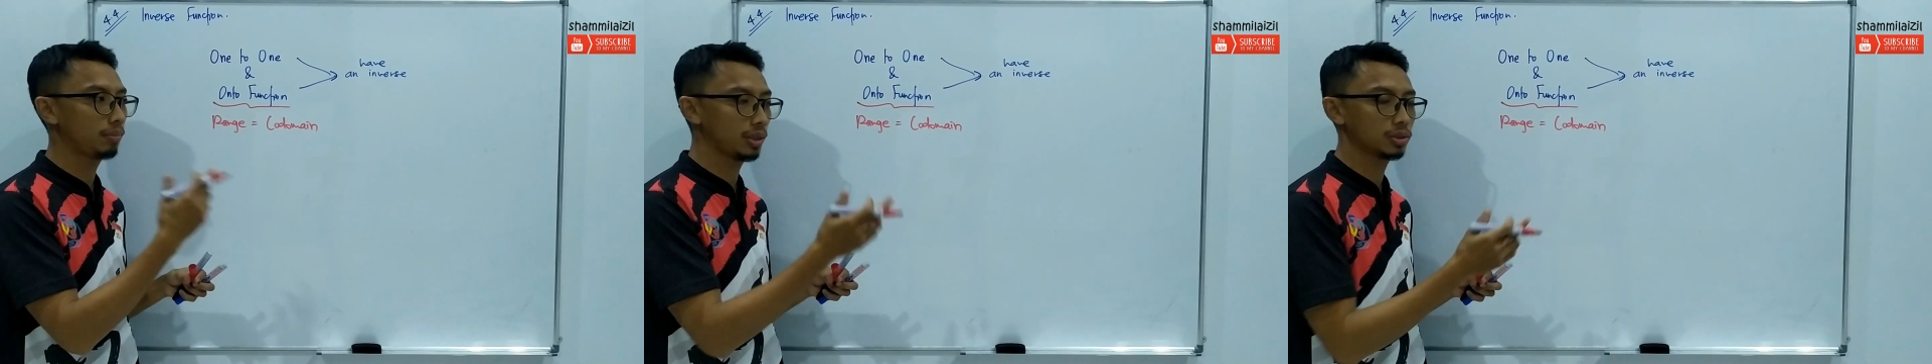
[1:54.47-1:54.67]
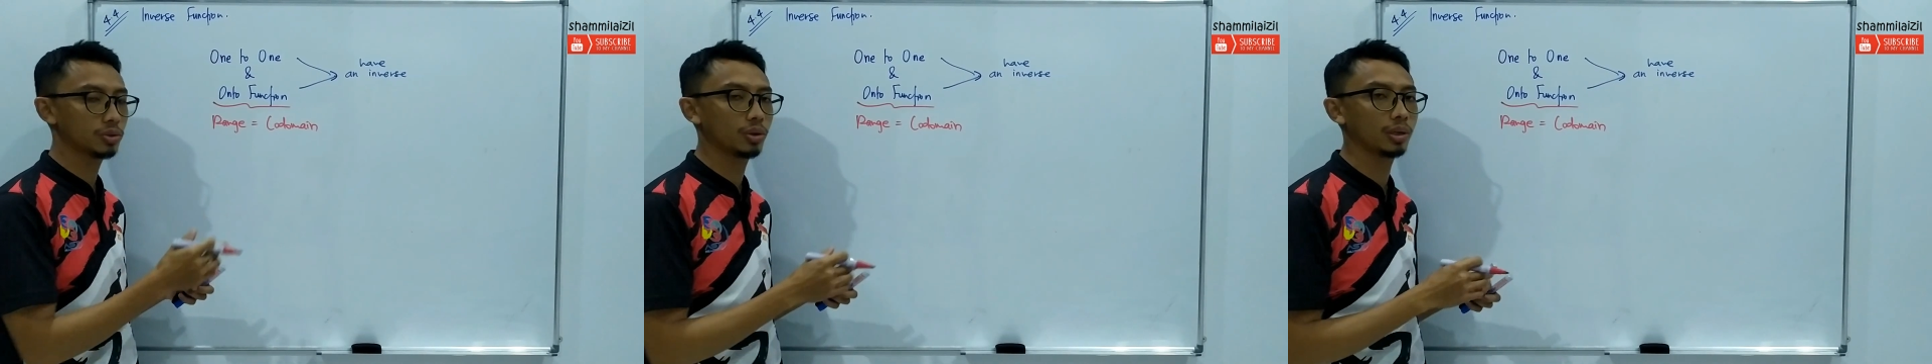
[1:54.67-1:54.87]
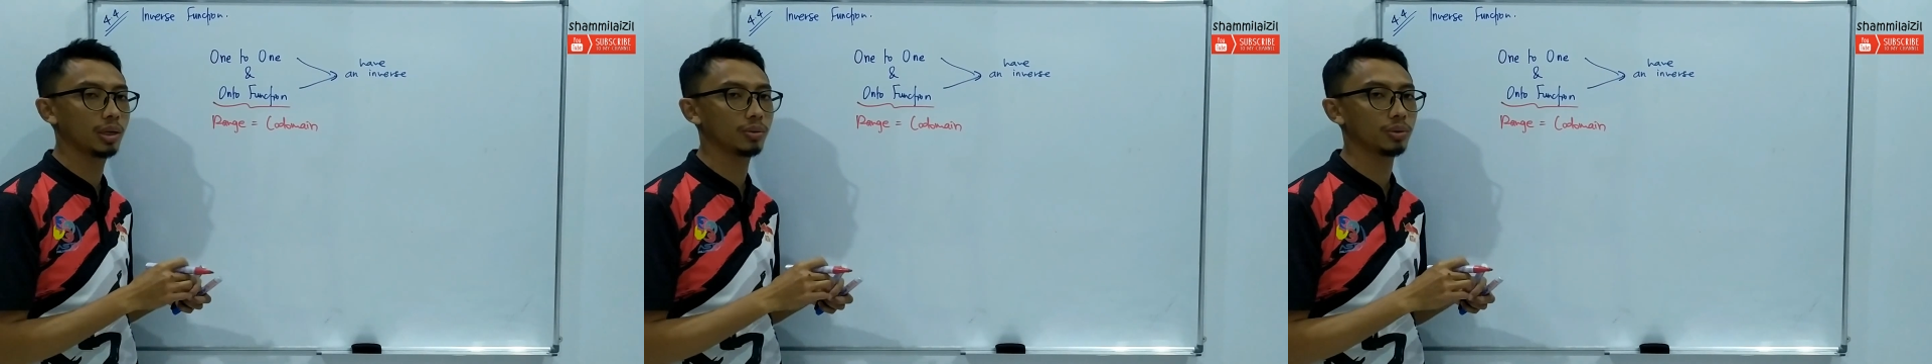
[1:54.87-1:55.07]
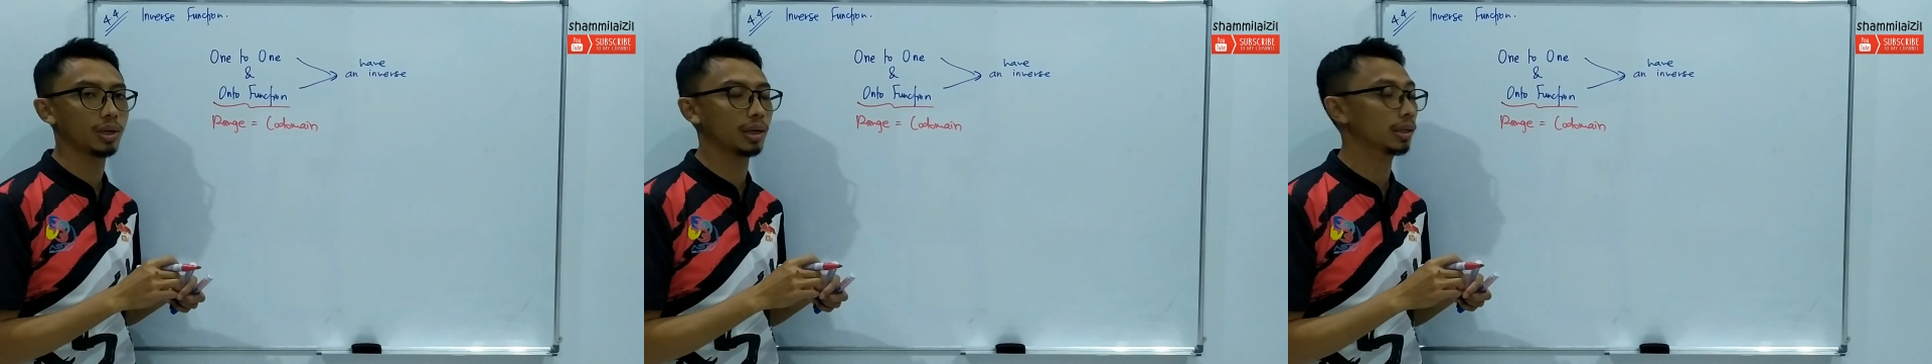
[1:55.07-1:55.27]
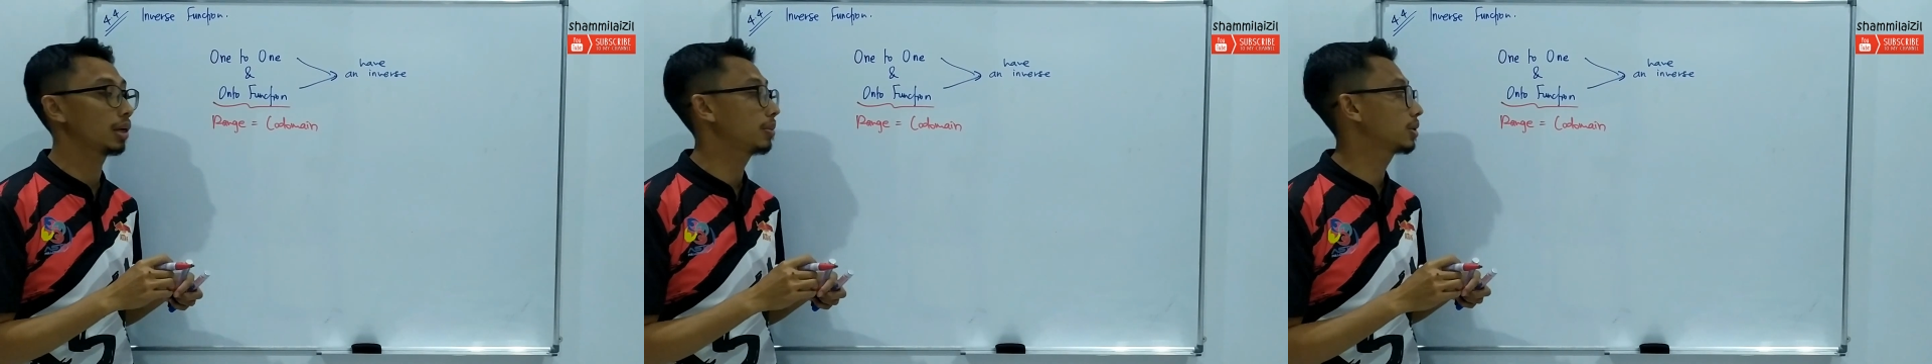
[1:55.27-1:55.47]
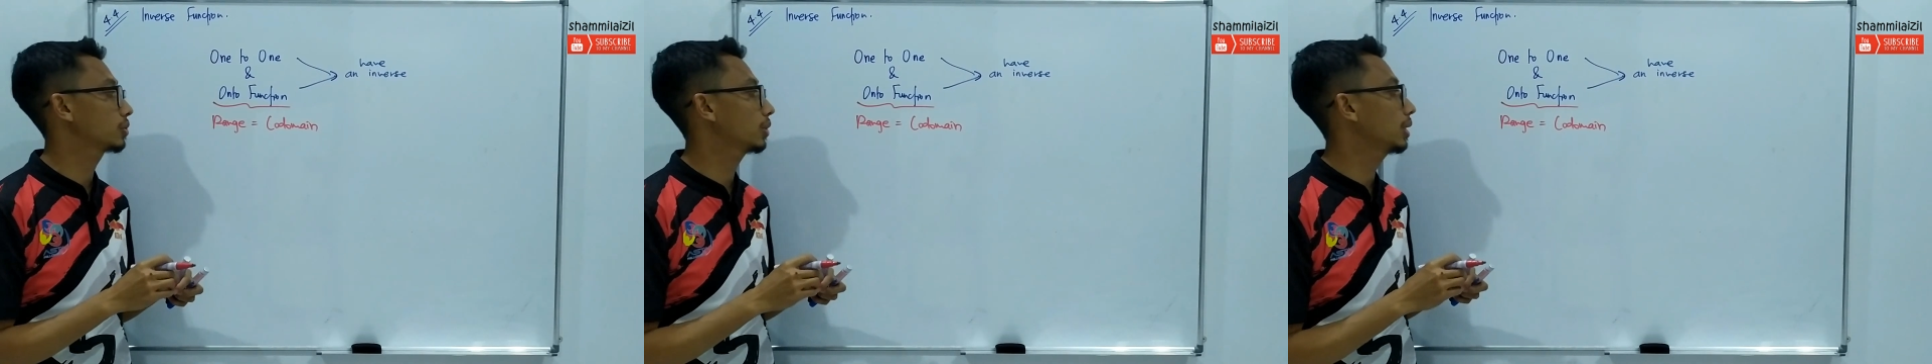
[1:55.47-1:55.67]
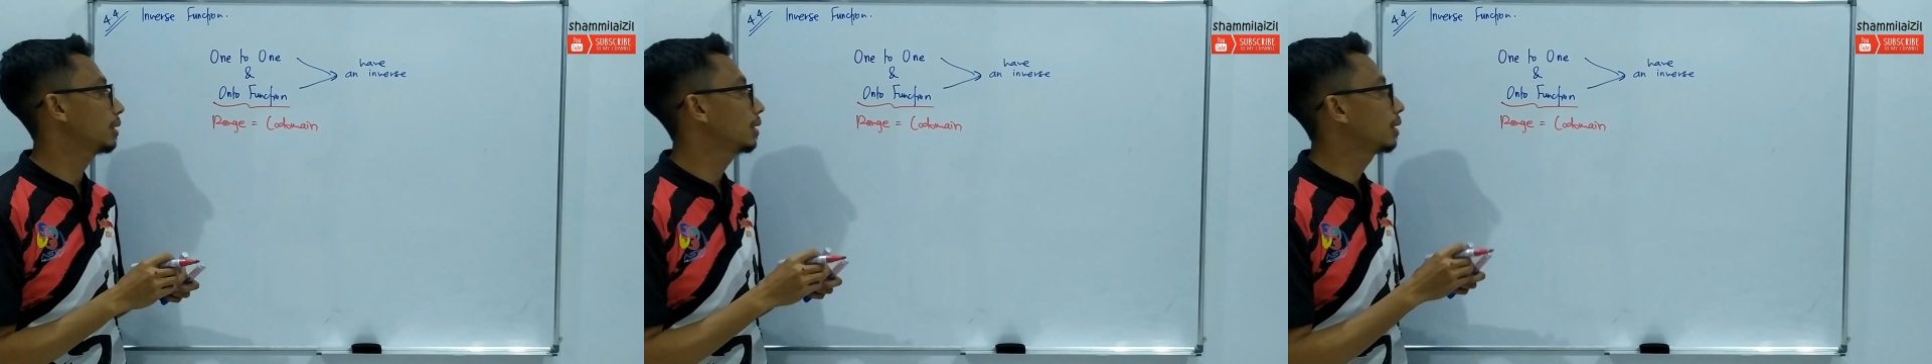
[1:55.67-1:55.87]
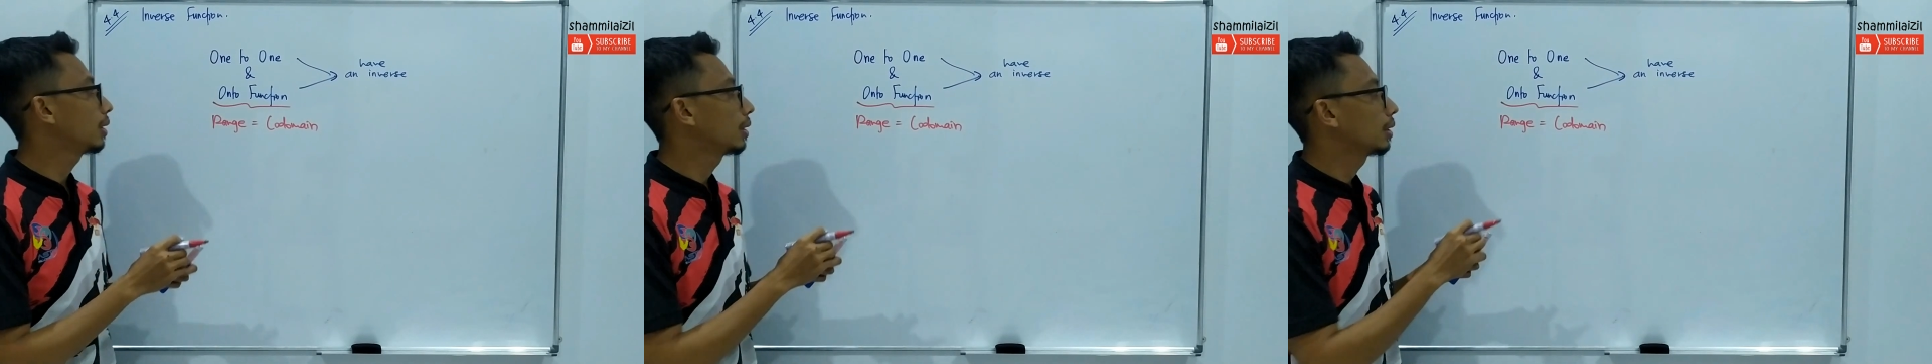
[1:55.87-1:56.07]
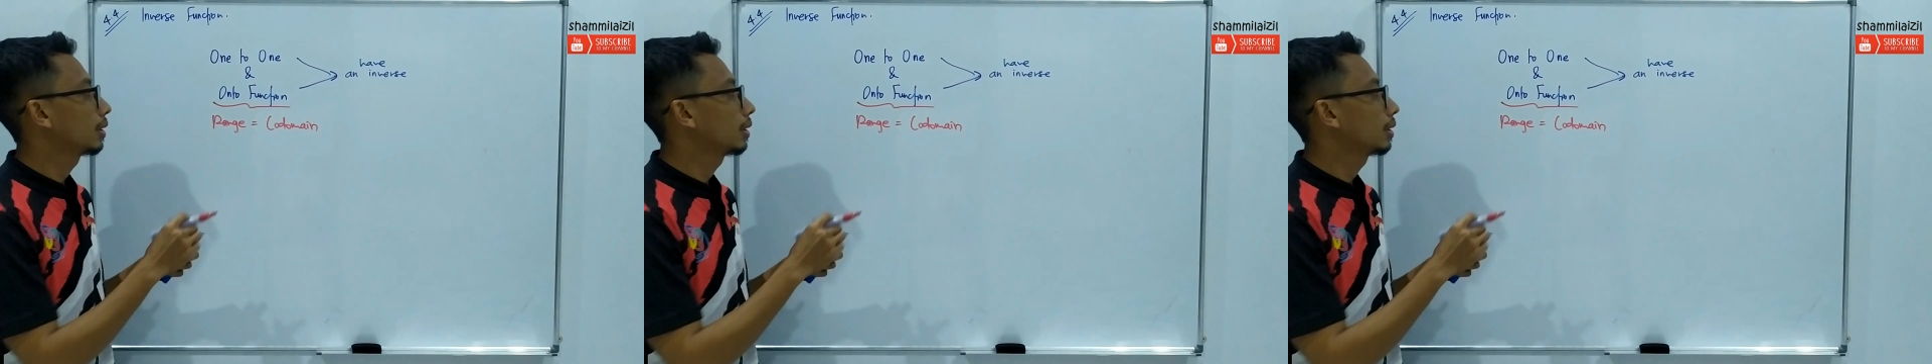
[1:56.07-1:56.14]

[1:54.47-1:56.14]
based on arrow diagram as well.